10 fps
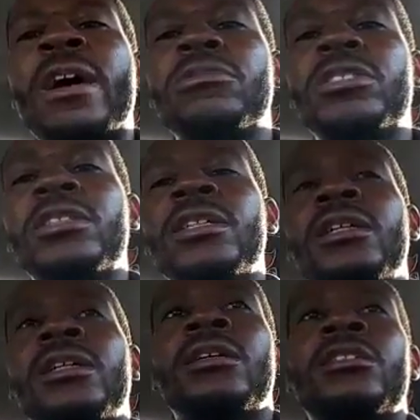routes
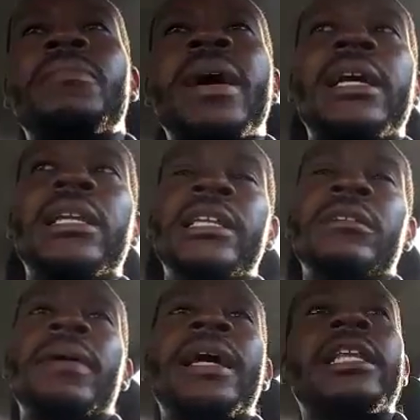to Mike
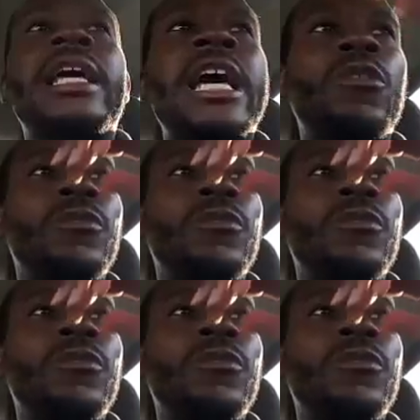Glennon, and Mike Glennon